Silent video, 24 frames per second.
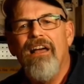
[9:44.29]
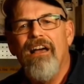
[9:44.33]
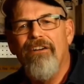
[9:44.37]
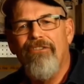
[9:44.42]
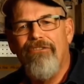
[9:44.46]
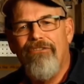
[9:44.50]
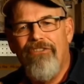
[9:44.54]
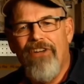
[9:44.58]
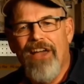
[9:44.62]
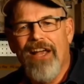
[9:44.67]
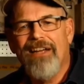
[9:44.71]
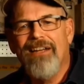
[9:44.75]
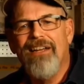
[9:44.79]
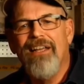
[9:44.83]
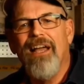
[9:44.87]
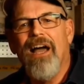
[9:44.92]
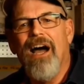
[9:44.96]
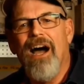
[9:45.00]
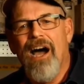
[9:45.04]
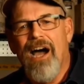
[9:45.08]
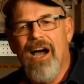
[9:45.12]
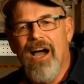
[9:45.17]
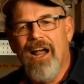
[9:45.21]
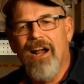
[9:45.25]
affecting
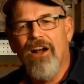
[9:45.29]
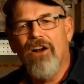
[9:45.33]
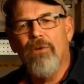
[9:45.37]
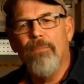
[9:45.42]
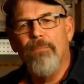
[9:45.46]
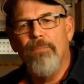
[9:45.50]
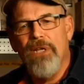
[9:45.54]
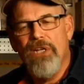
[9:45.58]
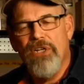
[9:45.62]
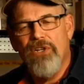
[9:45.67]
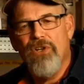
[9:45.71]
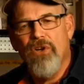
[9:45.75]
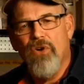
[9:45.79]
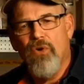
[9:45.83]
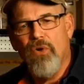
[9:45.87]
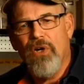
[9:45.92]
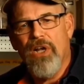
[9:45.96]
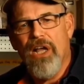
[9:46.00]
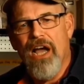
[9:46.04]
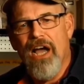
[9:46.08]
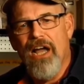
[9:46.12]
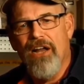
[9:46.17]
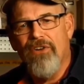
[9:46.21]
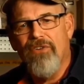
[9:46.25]
a higher mid-tone
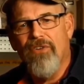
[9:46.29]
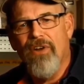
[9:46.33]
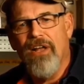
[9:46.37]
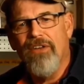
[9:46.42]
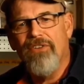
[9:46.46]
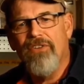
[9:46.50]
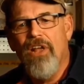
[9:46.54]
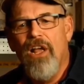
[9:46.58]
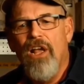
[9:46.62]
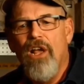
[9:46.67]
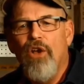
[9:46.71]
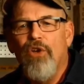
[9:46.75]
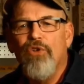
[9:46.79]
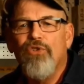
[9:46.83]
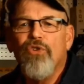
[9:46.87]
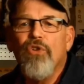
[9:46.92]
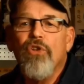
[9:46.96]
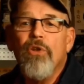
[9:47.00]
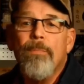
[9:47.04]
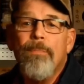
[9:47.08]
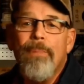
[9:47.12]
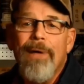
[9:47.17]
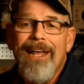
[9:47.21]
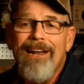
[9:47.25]
contrast. So
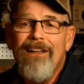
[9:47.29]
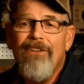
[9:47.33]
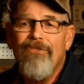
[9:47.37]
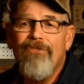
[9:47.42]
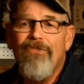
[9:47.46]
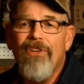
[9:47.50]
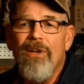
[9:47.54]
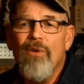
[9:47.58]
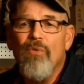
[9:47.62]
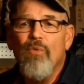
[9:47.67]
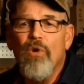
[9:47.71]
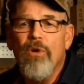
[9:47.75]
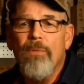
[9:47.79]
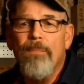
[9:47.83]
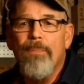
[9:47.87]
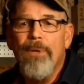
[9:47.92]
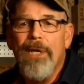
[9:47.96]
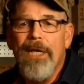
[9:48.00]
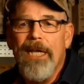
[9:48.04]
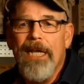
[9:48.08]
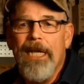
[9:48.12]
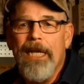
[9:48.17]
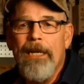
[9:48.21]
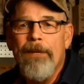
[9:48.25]
the benefit would
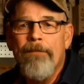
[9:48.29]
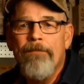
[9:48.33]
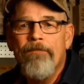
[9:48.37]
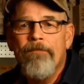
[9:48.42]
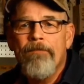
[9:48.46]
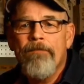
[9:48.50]
be